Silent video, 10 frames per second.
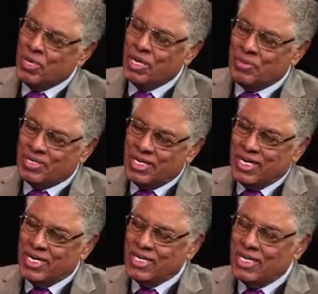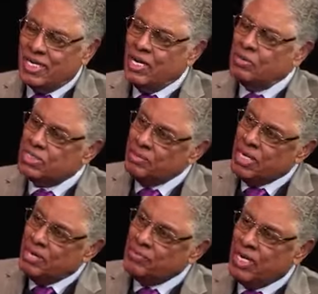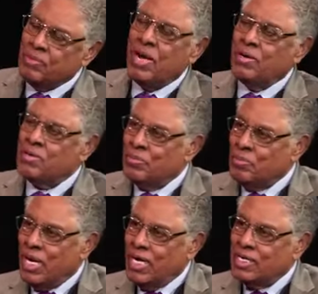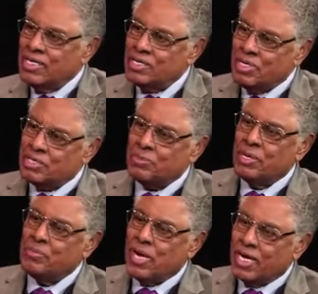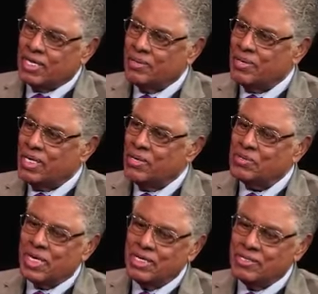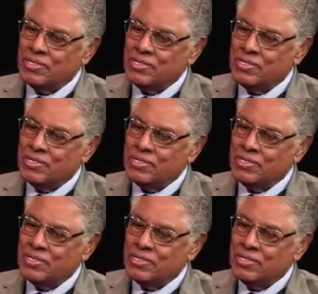but they don't seem to ever get around to applying the disparate impact theory in those cases.